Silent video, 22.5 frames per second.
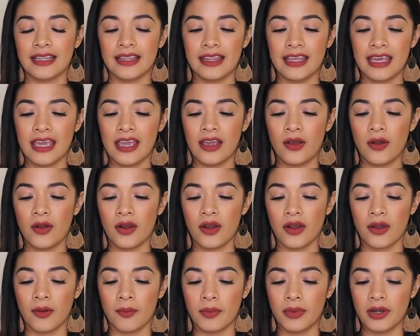they
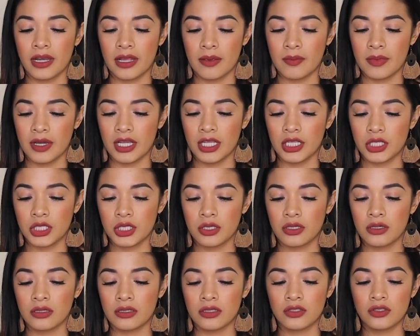are pretty
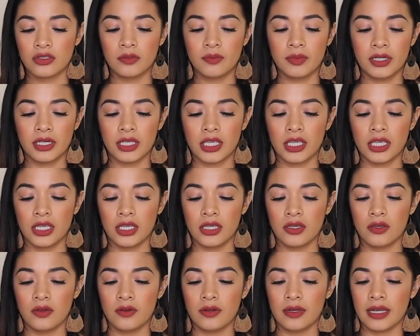much super
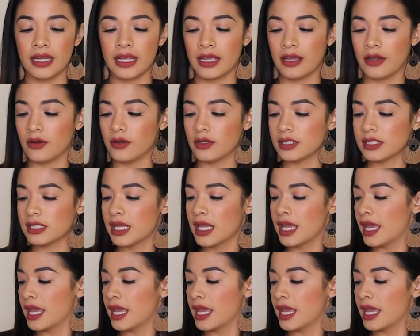cute nails.